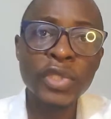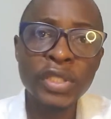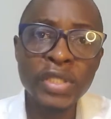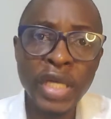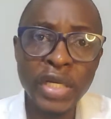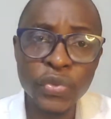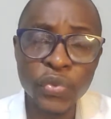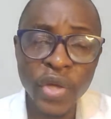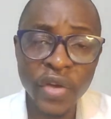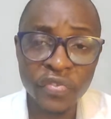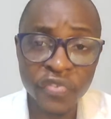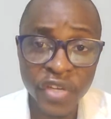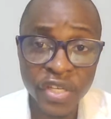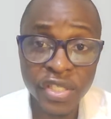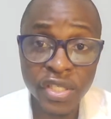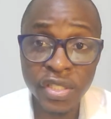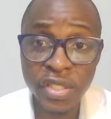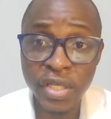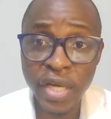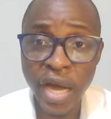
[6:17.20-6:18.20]
that we are
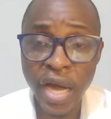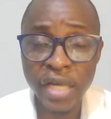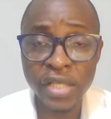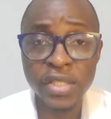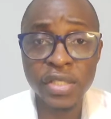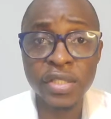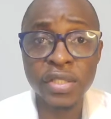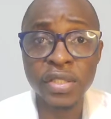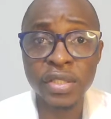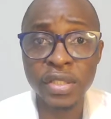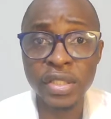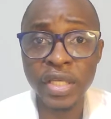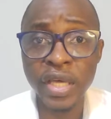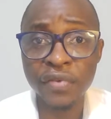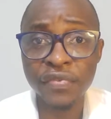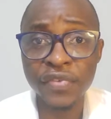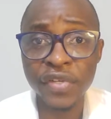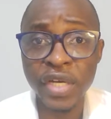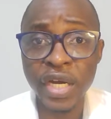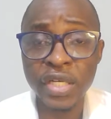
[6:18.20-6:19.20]
facing as the
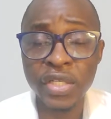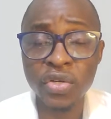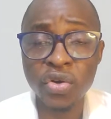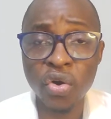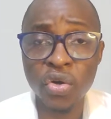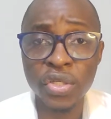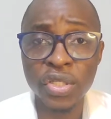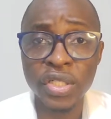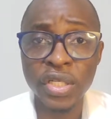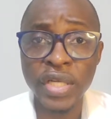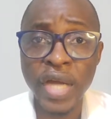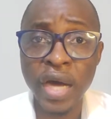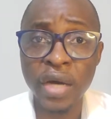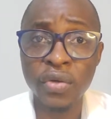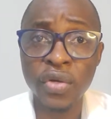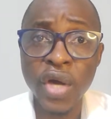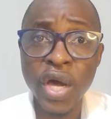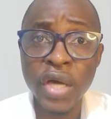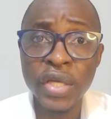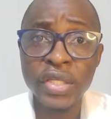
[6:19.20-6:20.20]
African continent.
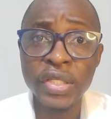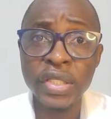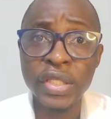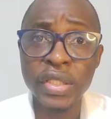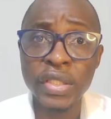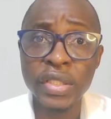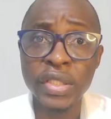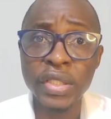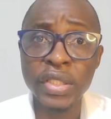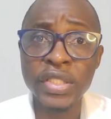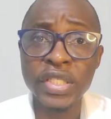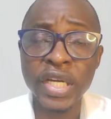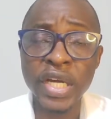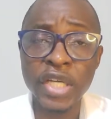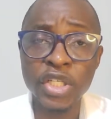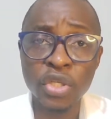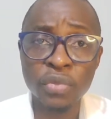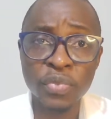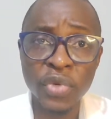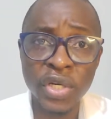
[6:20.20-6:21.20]
Now, the
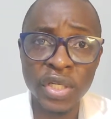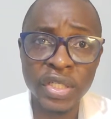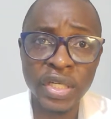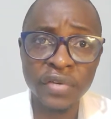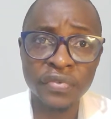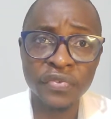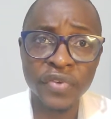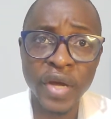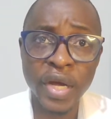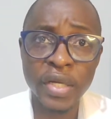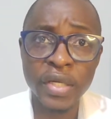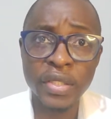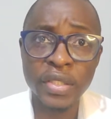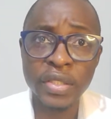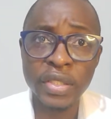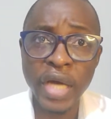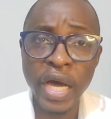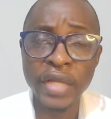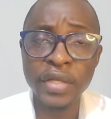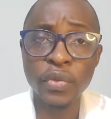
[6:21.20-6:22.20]
International Monetary
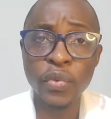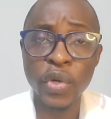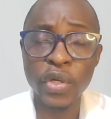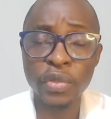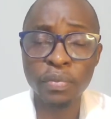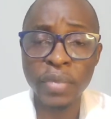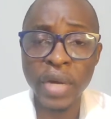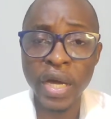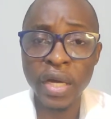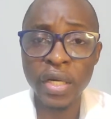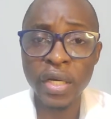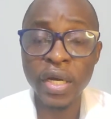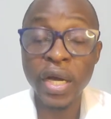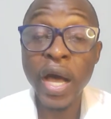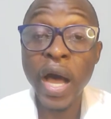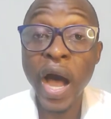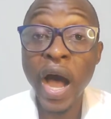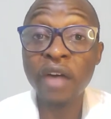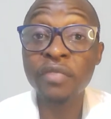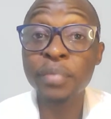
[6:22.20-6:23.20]
Fund and the World Bank
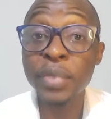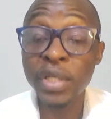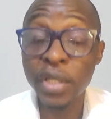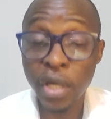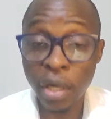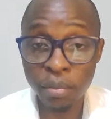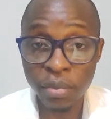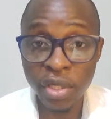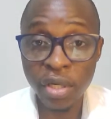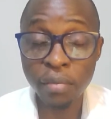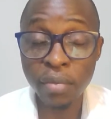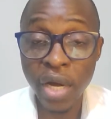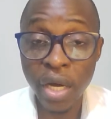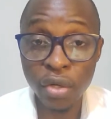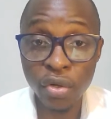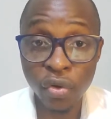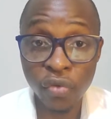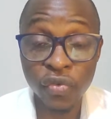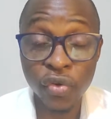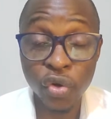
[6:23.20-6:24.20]
have been coming
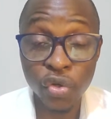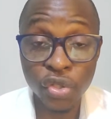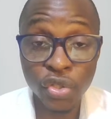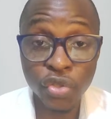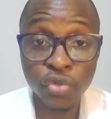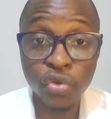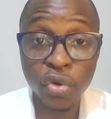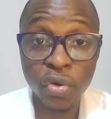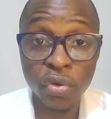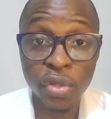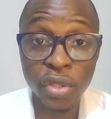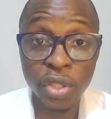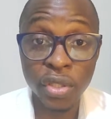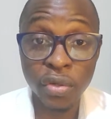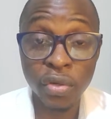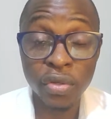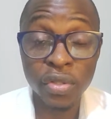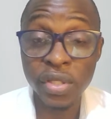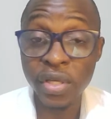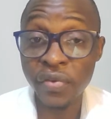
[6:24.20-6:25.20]
back, of course, strongly
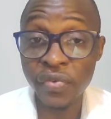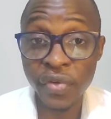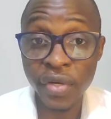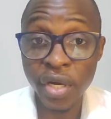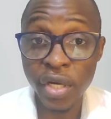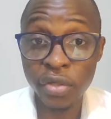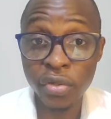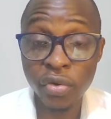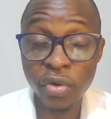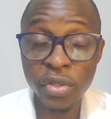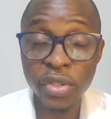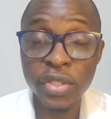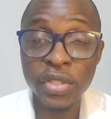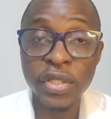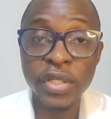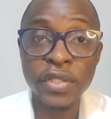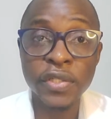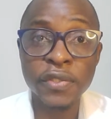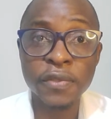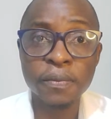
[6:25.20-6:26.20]
on the African
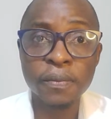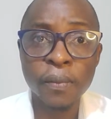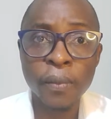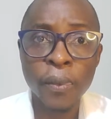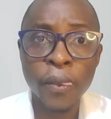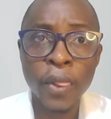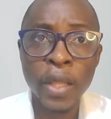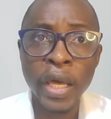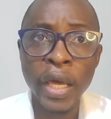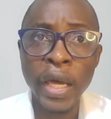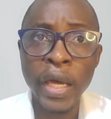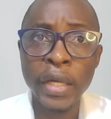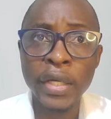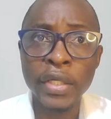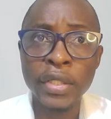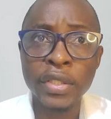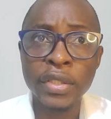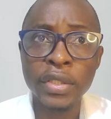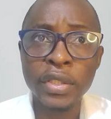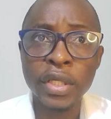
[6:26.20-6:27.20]
continent.
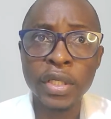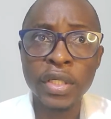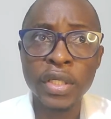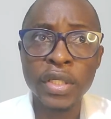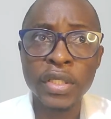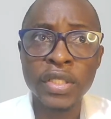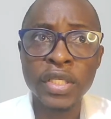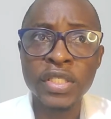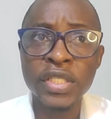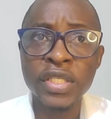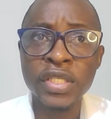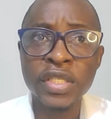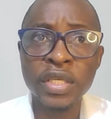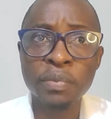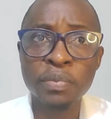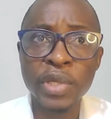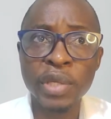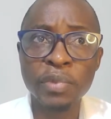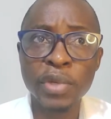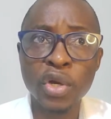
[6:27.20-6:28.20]
And this is
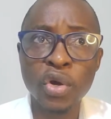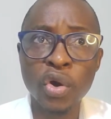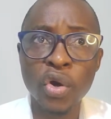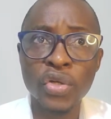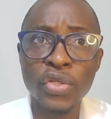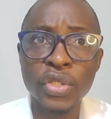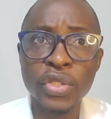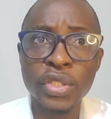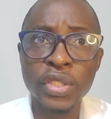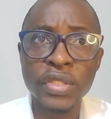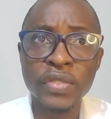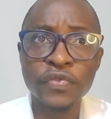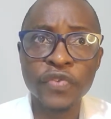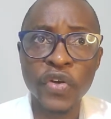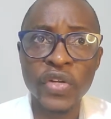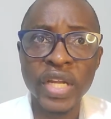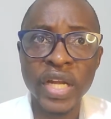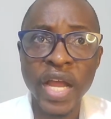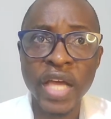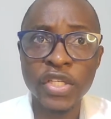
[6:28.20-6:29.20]
simply because
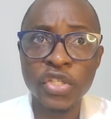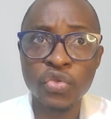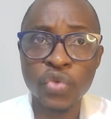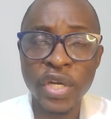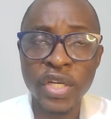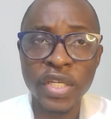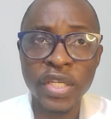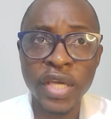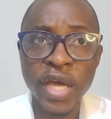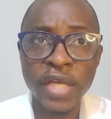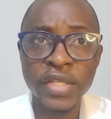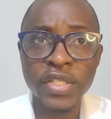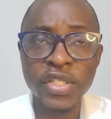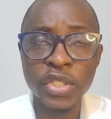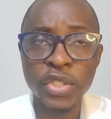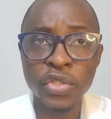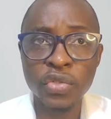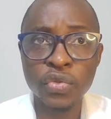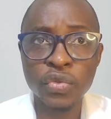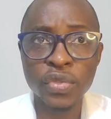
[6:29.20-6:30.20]
for the last 20 years,
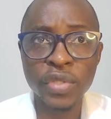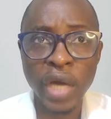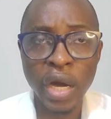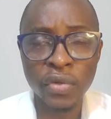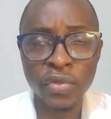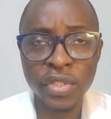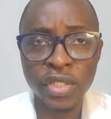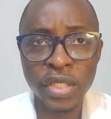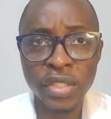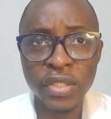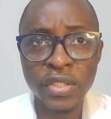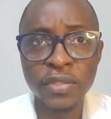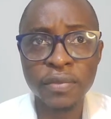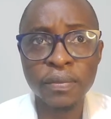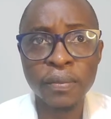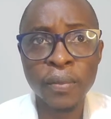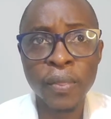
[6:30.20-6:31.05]
since 2000,